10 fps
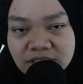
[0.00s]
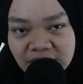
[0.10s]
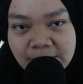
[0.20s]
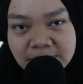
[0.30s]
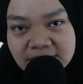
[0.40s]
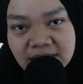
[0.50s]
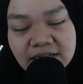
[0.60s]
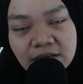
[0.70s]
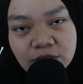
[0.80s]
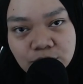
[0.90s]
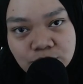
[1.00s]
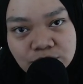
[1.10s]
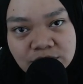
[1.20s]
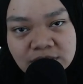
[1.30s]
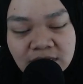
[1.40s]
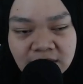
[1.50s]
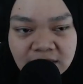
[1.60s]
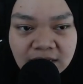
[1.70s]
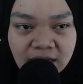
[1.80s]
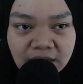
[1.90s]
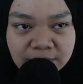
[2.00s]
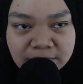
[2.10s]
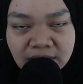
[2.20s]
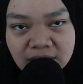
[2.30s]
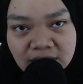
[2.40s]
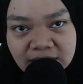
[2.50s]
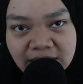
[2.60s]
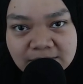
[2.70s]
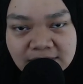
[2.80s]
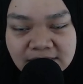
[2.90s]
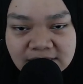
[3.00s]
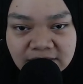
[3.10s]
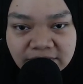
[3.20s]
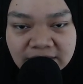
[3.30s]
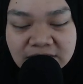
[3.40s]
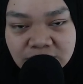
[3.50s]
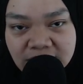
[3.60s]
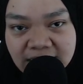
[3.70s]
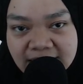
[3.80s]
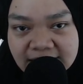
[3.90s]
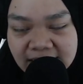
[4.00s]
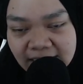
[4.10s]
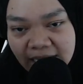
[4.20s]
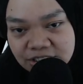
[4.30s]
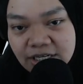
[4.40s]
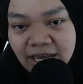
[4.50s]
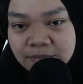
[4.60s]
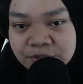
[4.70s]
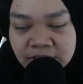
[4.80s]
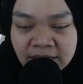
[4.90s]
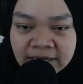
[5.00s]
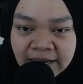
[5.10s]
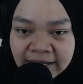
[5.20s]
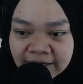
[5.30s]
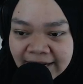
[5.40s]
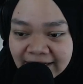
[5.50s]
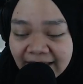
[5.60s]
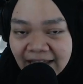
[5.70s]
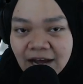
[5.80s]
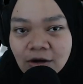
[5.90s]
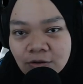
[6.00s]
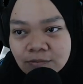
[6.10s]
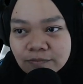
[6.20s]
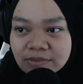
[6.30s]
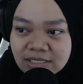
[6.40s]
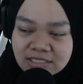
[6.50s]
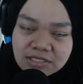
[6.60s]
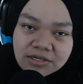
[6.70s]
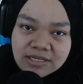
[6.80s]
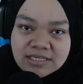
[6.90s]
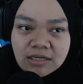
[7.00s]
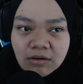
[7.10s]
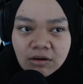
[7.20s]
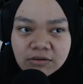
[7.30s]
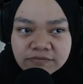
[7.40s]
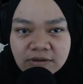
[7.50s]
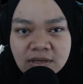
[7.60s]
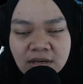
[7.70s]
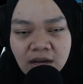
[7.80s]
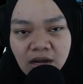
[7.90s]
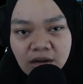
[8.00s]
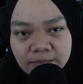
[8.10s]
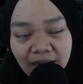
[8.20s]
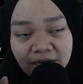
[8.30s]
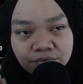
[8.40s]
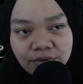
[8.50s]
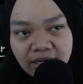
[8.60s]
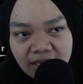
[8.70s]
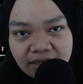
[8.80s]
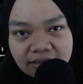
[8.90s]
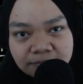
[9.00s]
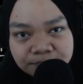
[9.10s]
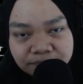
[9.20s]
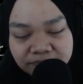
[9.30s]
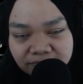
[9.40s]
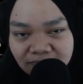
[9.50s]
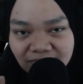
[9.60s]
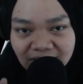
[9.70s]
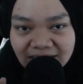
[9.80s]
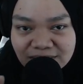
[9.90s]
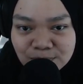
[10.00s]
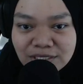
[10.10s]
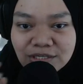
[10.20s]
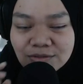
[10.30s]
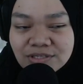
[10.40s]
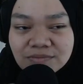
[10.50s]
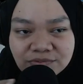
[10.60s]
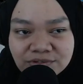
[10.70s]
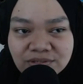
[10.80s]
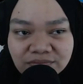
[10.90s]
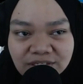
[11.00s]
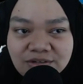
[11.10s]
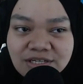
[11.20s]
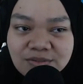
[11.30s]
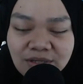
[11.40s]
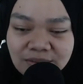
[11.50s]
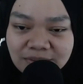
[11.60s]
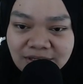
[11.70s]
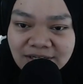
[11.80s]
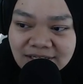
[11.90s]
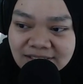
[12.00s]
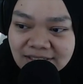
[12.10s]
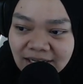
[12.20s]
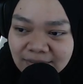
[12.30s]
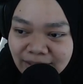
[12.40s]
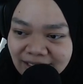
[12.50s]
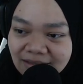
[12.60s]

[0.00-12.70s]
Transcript: champions that they use, um, in the games and stuff. And it's really nice that they actually captured that. And I like how this year there's a lot of, um, Irelia, that's being used in music videos as well because um, I,